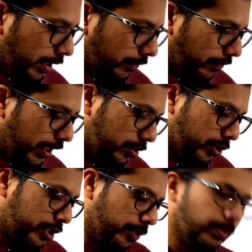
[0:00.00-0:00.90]
What is
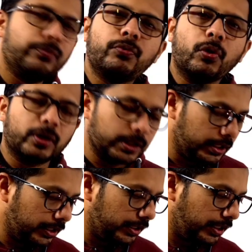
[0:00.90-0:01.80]
question number 4?
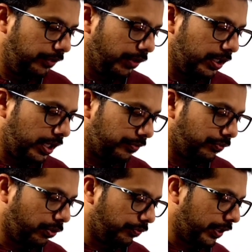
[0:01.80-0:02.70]
Given f
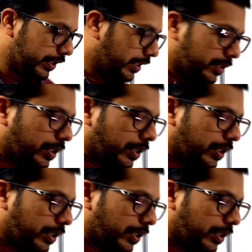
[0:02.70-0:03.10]
of x is